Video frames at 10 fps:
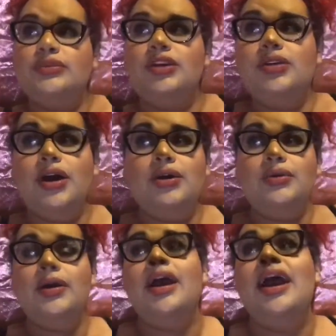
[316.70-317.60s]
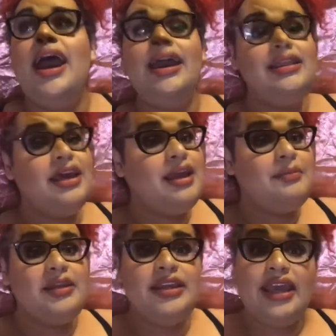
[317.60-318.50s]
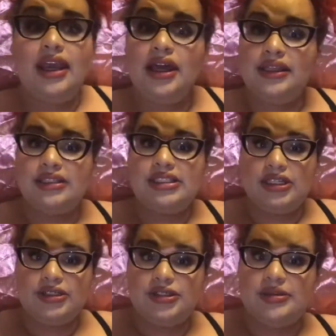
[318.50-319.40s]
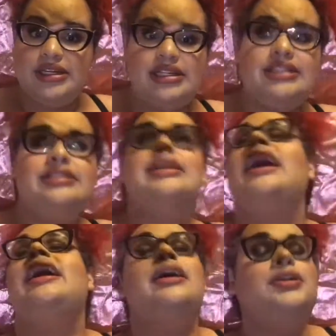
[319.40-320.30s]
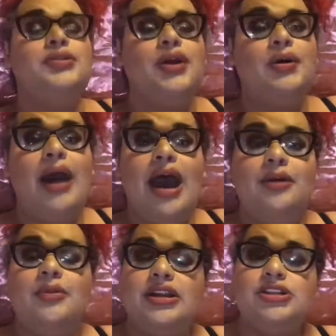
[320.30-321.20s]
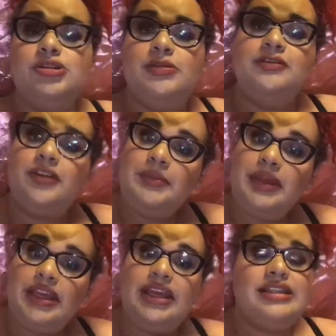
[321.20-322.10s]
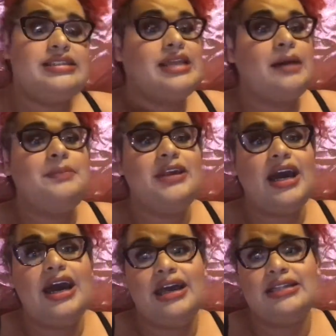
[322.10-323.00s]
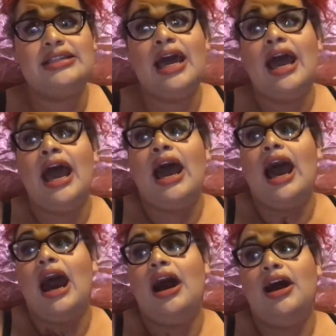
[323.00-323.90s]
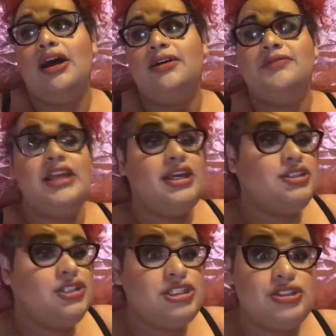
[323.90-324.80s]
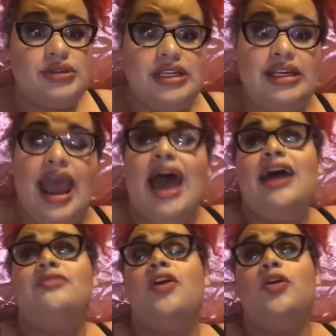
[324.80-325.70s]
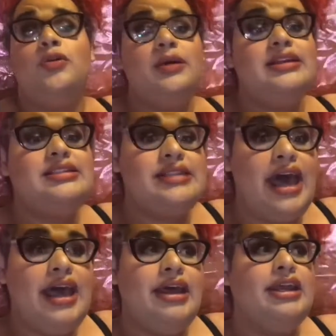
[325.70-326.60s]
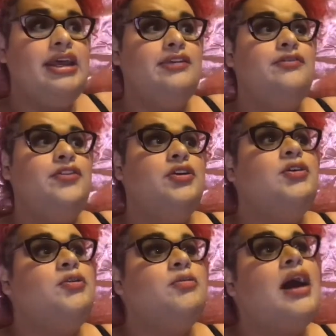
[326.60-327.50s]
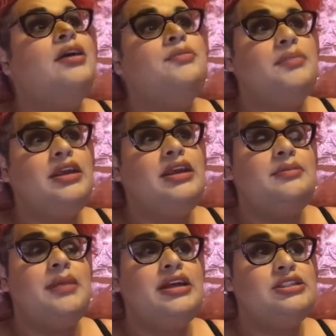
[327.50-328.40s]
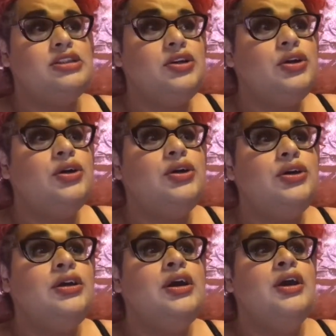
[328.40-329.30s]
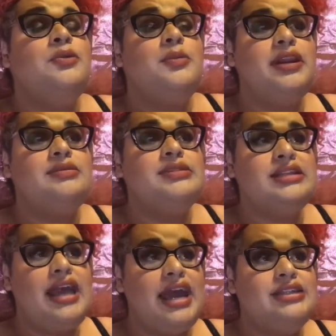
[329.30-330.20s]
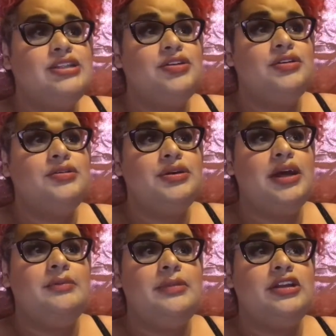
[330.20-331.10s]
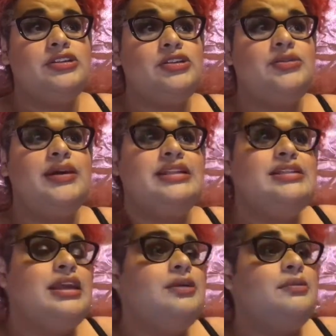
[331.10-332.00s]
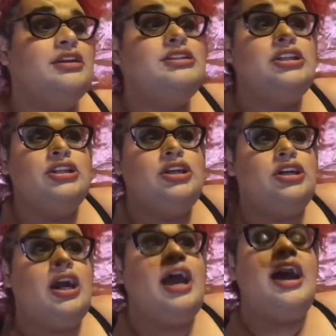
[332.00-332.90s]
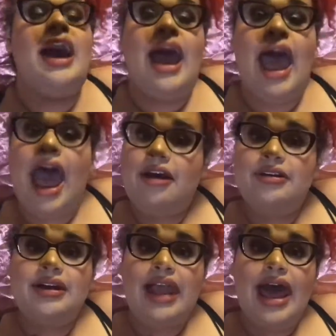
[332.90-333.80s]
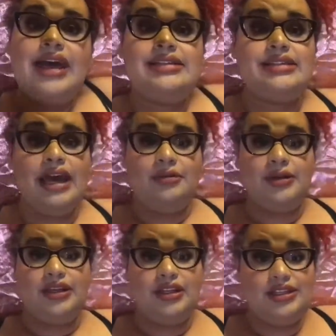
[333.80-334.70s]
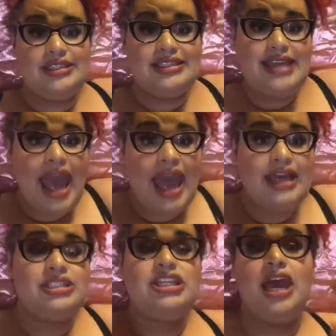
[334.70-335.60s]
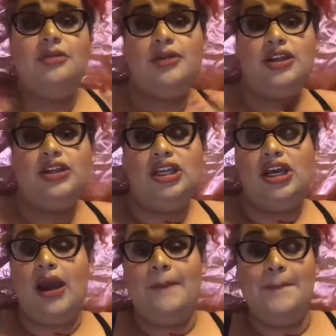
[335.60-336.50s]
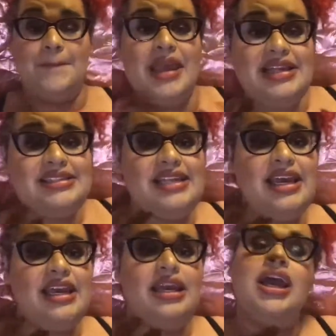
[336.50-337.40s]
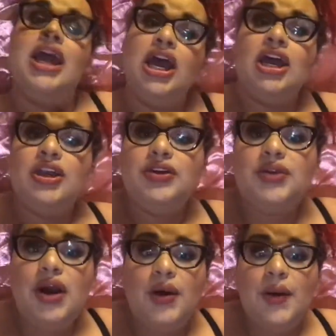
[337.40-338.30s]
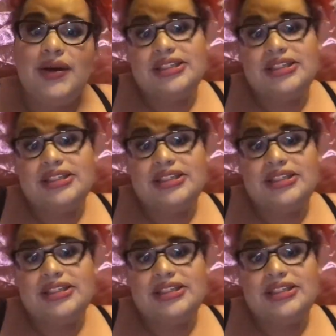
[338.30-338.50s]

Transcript: You know, and then I'm going to get other surgeries that, you know, I want to do it for me. It's not because of the industry. I have always said, if you're around me in my circle, when I was in high school and middle school, I said I wanted to look hourglass, I want to look snatched, I want to look amazing, you know.